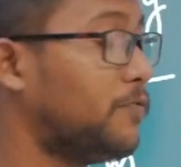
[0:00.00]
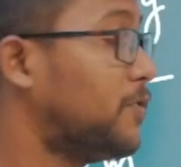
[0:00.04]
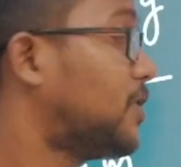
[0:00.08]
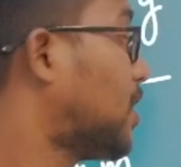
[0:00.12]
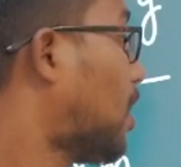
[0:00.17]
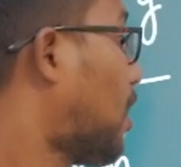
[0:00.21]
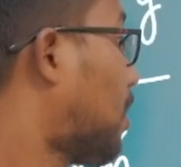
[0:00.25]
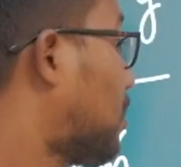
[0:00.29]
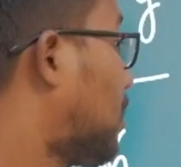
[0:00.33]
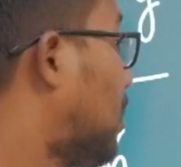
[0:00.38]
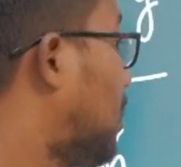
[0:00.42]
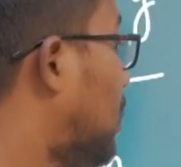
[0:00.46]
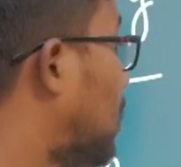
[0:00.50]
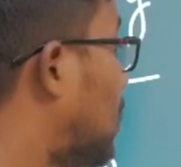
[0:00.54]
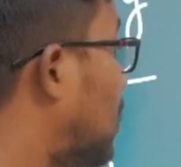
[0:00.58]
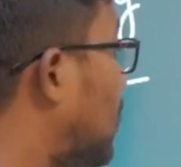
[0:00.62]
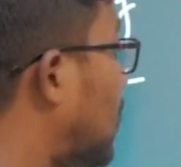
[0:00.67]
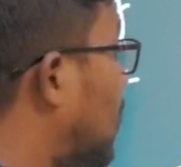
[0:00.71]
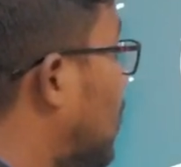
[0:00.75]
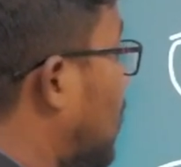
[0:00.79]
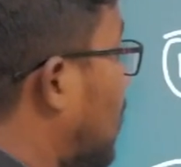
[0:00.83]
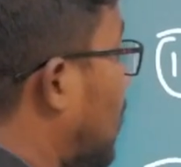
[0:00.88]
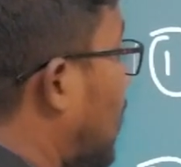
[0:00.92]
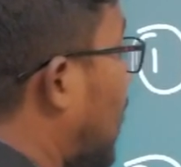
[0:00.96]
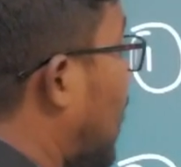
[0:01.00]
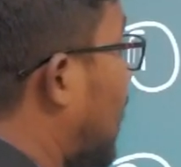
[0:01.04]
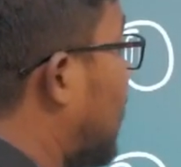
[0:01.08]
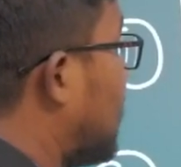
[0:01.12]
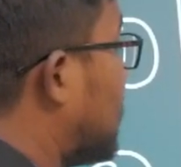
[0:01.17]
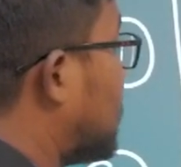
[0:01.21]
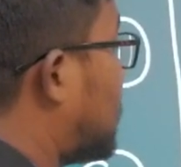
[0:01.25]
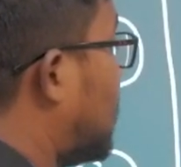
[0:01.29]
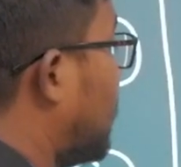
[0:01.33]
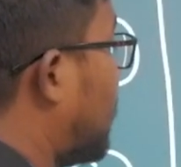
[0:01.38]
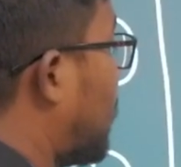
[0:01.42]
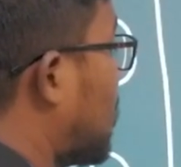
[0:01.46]
Which are they? It
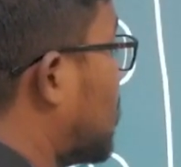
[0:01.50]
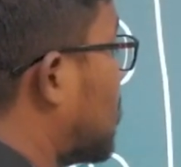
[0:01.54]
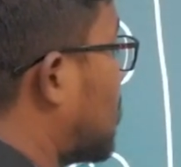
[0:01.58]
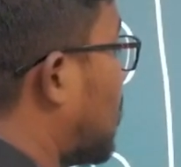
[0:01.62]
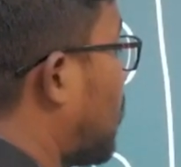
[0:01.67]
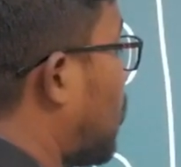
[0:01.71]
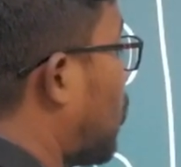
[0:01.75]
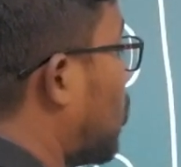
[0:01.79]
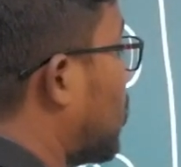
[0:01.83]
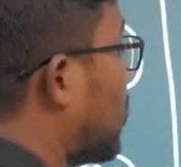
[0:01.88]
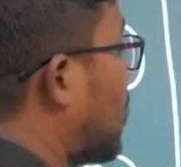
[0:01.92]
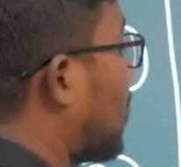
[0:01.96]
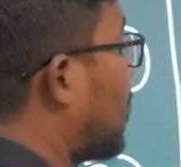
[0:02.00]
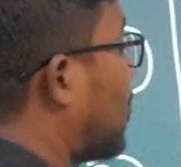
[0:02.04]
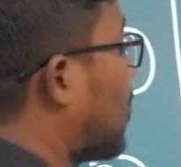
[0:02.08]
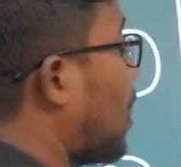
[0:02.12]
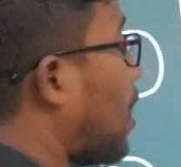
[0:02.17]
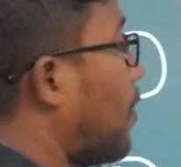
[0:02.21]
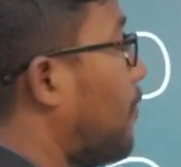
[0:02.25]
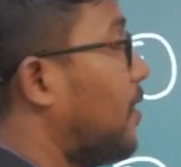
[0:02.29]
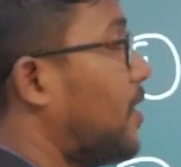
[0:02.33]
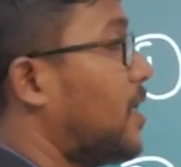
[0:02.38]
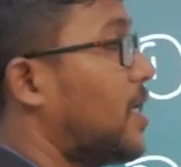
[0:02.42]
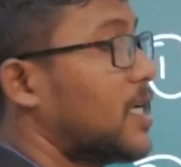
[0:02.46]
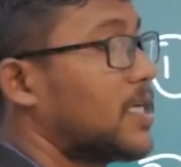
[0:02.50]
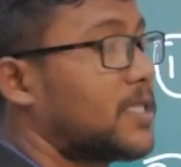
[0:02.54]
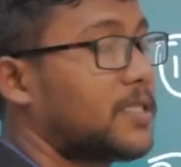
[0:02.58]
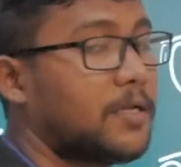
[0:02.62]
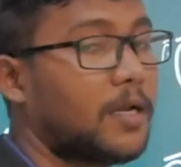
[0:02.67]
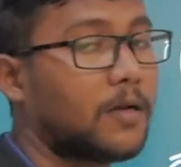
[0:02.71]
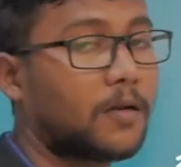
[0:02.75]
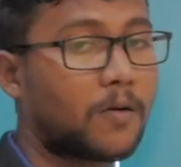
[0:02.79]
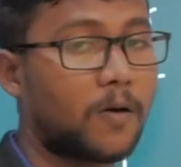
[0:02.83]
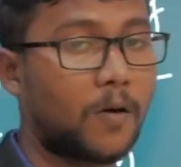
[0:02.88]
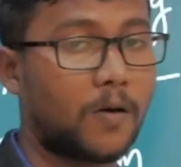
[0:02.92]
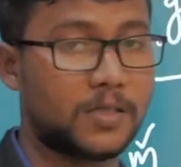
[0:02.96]
is depends upon the
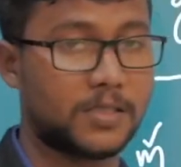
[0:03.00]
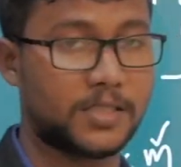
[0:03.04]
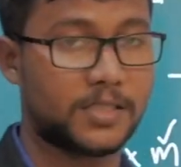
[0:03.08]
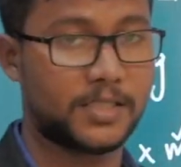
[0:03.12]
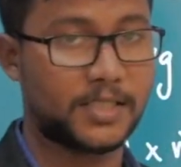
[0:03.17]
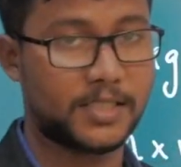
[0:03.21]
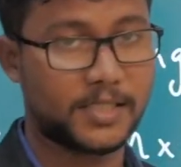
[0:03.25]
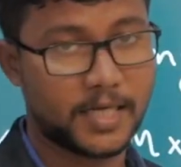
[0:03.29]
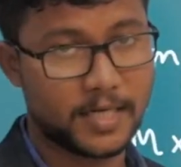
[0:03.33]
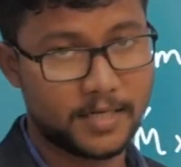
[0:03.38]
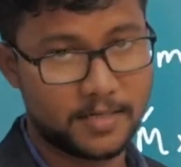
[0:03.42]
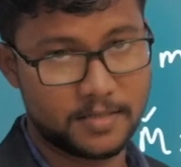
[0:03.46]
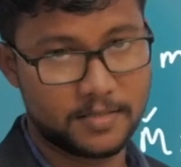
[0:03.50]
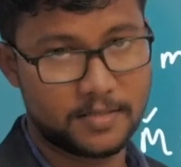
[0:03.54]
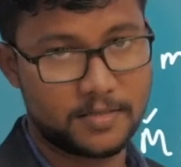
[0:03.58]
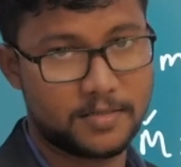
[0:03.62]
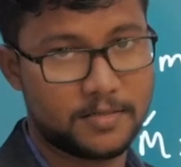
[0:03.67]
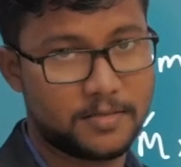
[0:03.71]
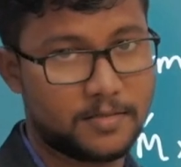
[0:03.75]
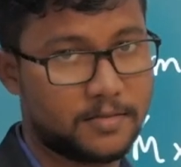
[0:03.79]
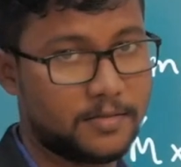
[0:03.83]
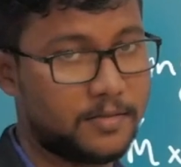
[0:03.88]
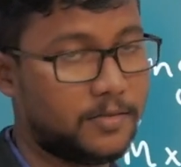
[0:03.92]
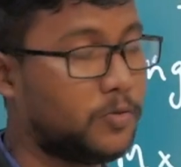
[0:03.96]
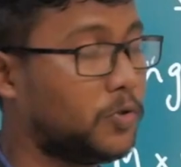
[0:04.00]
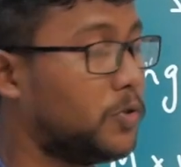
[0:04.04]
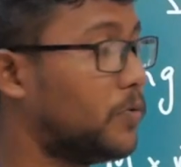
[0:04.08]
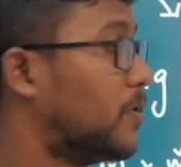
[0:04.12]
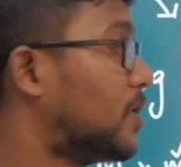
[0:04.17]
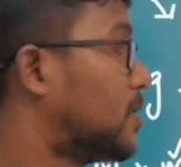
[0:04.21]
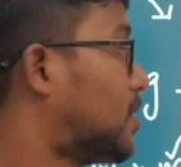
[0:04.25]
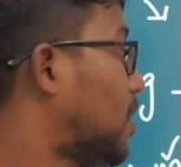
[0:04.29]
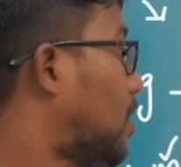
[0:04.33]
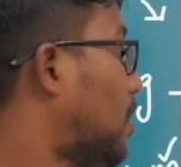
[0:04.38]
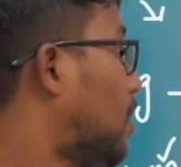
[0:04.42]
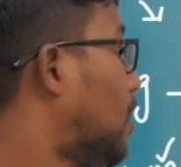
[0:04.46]
gravitational constant,
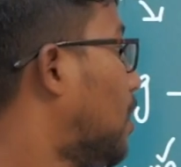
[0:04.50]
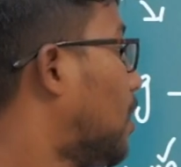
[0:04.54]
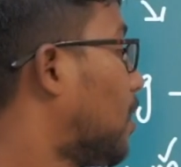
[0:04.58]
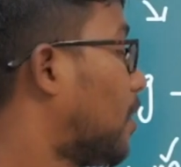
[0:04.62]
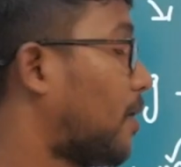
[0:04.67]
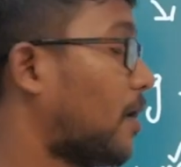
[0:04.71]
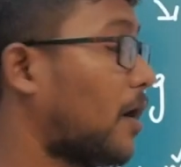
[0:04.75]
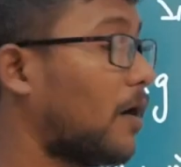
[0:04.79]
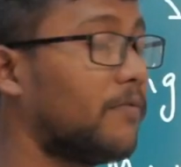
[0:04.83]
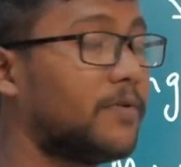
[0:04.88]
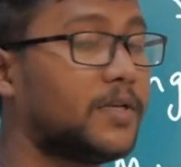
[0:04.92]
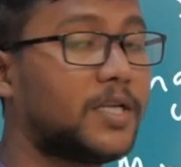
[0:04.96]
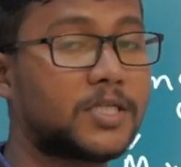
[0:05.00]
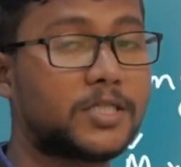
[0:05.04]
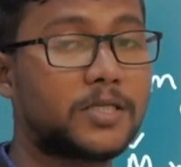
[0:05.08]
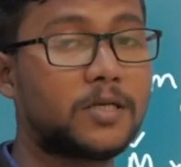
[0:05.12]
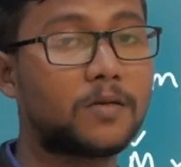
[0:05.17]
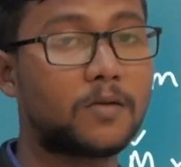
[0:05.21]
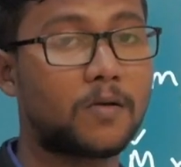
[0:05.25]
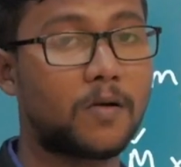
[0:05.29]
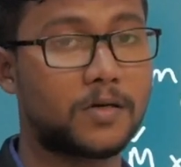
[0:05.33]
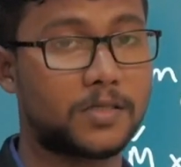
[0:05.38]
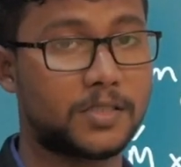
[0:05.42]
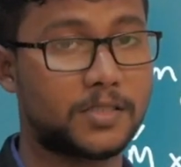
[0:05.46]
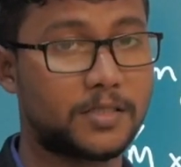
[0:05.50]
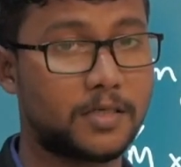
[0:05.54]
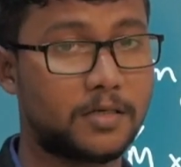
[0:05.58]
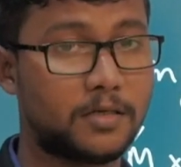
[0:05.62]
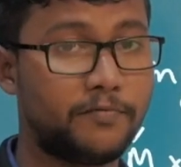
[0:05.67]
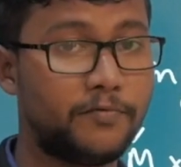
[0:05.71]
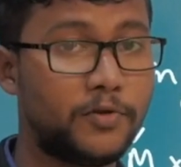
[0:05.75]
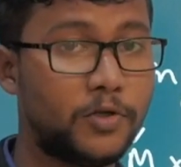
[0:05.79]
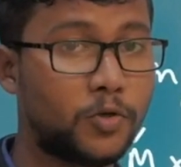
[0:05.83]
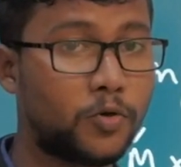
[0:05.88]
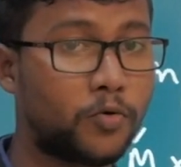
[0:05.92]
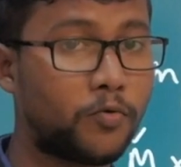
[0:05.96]
universal gravitational
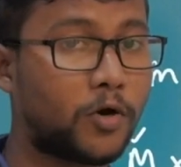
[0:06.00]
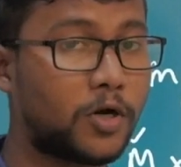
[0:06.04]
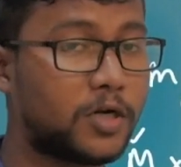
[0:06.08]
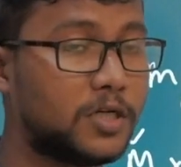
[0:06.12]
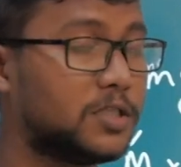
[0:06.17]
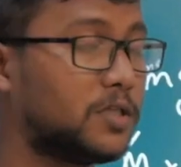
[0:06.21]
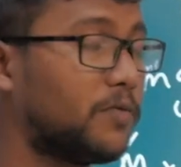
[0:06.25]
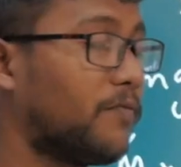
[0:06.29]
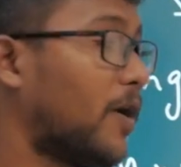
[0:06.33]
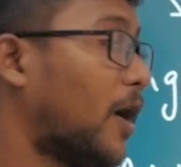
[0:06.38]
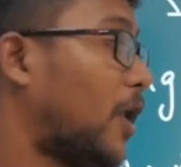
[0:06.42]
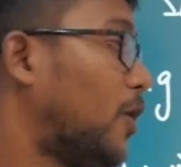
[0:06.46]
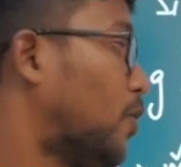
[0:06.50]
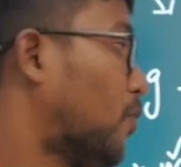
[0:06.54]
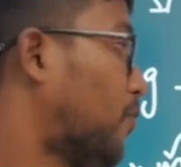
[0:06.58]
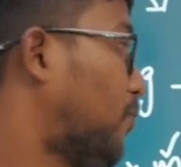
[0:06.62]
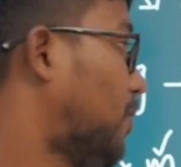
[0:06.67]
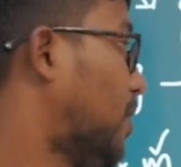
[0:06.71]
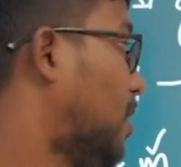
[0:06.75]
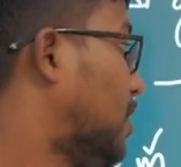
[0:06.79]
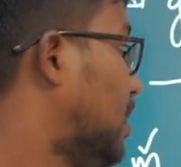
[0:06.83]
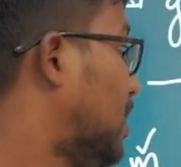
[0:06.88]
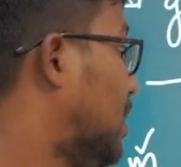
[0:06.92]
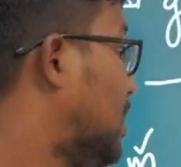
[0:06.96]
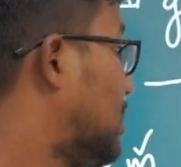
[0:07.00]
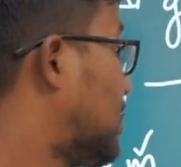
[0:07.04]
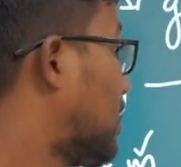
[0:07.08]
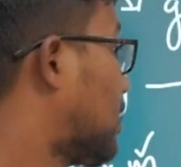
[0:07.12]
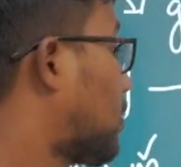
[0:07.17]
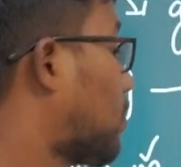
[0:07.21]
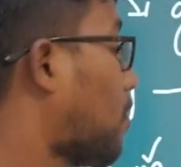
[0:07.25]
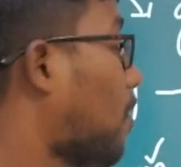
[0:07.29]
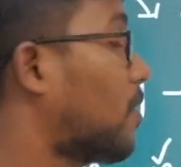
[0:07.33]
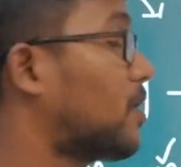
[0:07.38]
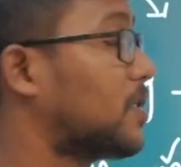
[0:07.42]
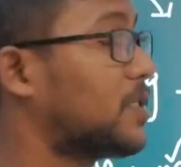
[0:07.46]
constant. We know what is the value of that. It is a
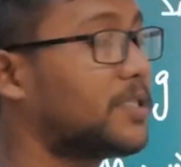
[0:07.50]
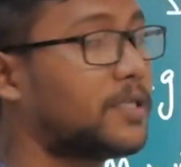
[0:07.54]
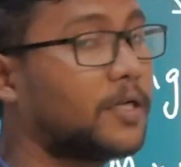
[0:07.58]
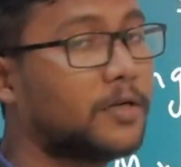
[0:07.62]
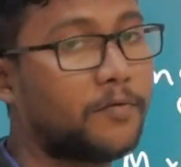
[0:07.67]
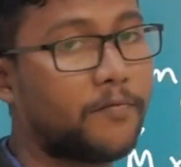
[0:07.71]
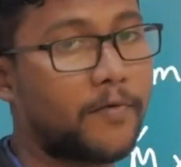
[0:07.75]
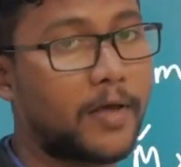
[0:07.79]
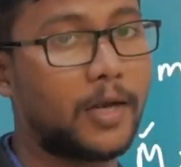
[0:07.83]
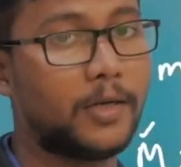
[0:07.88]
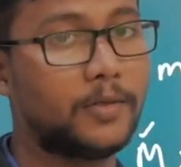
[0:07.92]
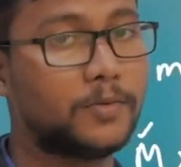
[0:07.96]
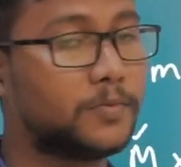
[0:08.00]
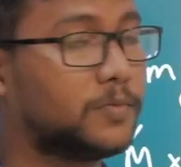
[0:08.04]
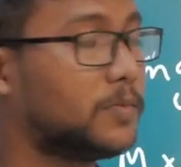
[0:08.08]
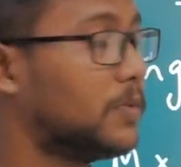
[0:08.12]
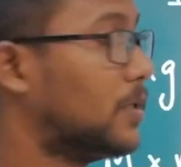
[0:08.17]
constant value.